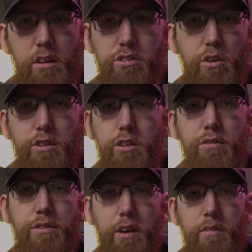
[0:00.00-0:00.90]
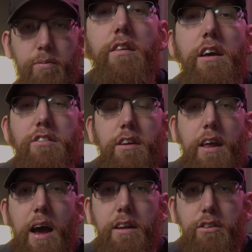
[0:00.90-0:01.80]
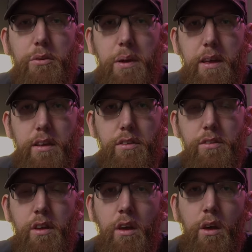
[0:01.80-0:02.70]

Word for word: It's already done for you. The next thing that I do is